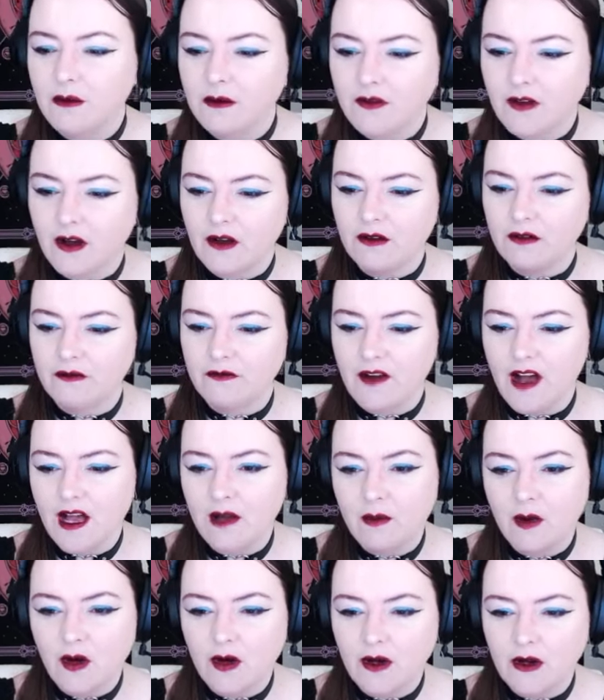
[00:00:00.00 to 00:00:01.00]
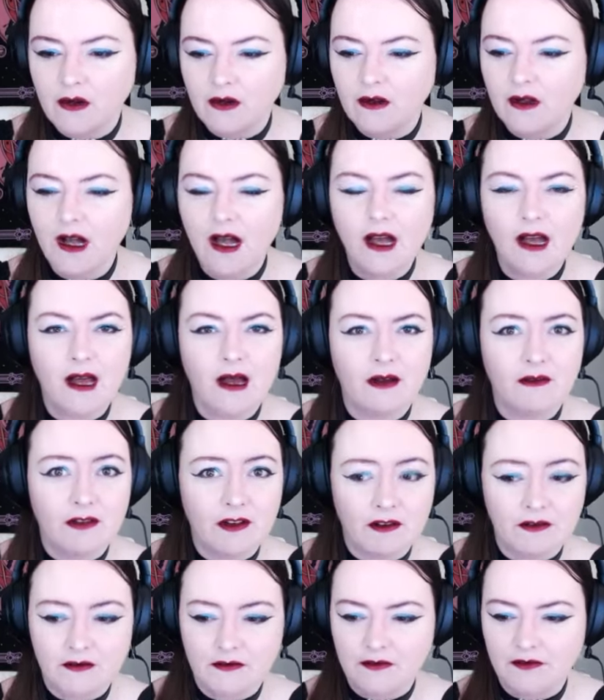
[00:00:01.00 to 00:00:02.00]
We've got Fireball, we've
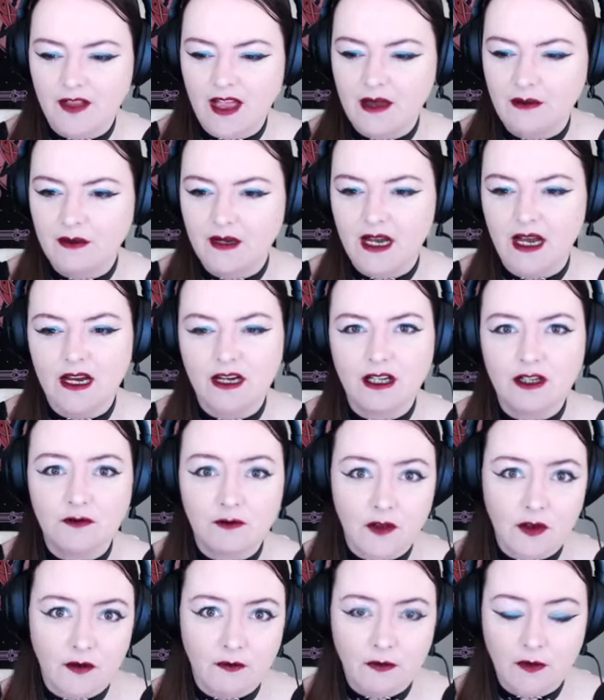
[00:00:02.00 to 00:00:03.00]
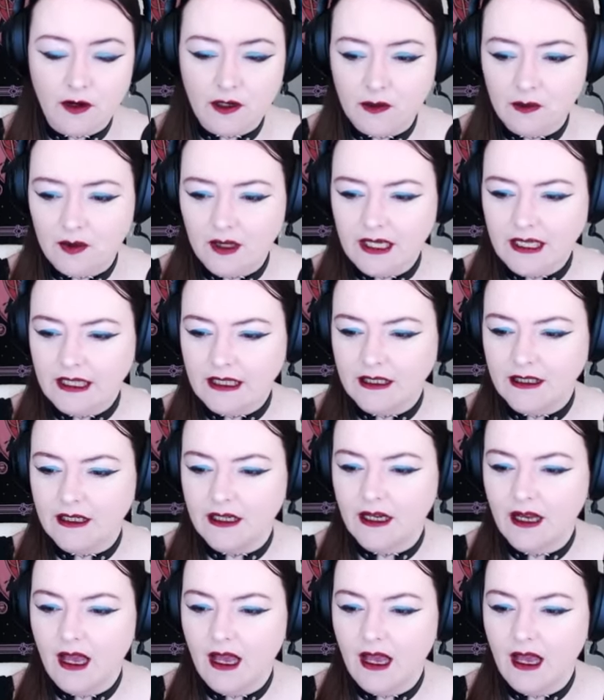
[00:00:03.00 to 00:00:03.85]
got Flame Dash, Frost Blink,